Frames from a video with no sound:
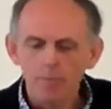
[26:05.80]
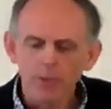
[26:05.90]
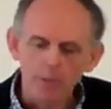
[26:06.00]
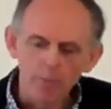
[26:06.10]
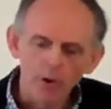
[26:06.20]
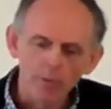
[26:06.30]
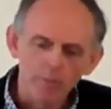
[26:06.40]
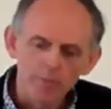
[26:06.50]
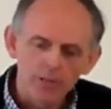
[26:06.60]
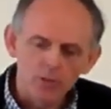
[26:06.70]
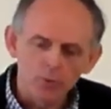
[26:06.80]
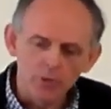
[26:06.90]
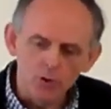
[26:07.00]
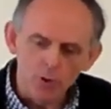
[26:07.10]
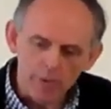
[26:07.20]
But the problem is
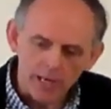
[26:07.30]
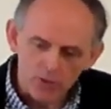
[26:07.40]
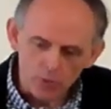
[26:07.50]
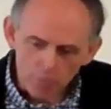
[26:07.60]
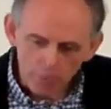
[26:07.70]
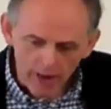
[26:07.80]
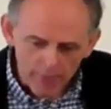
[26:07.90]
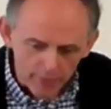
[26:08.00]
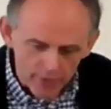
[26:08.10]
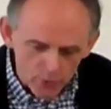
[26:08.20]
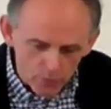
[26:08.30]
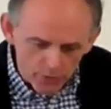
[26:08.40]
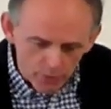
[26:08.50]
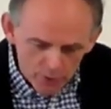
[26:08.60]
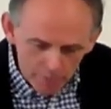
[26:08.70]
when your personal preference
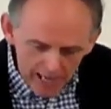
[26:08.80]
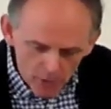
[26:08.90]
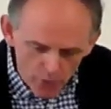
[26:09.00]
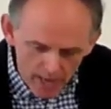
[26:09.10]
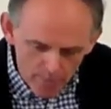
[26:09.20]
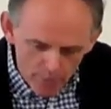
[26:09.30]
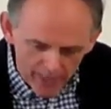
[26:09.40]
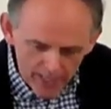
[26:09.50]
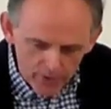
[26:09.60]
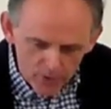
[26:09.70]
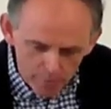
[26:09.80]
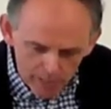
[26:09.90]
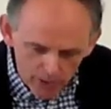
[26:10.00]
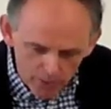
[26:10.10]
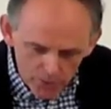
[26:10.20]
with respect to hymn writers
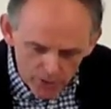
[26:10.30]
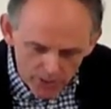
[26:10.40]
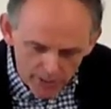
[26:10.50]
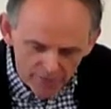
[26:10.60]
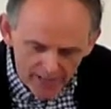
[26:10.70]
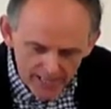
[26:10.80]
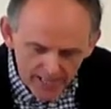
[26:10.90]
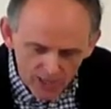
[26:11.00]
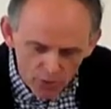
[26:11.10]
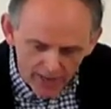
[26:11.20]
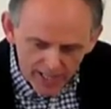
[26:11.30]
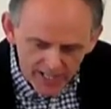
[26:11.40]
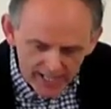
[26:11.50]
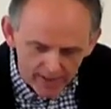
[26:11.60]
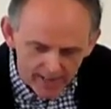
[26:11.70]
becomes the defining
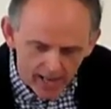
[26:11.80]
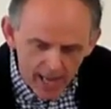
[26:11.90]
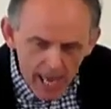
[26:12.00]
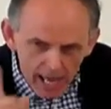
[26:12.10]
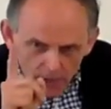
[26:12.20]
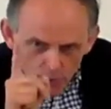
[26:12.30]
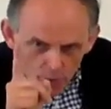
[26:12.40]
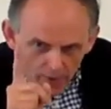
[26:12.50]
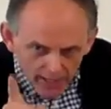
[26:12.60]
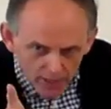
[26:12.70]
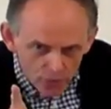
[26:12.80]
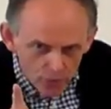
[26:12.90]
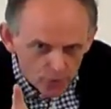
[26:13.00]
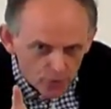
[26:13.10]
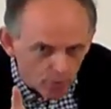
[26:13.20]
criteria in your
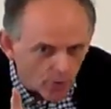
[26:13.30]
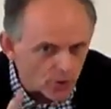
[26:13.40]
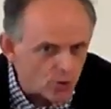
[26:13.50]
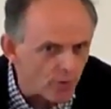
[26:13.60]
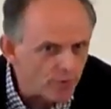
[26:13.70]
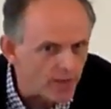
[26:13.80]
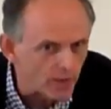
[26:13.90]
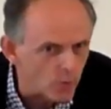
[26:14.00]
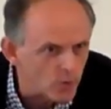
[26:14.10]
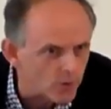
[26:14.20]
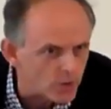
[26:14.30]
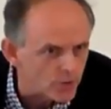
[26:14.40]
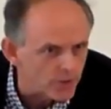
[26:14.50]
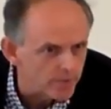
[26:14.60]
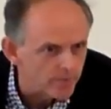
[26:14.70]
attitude towards your fellow
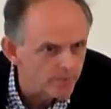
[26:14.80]
Christian.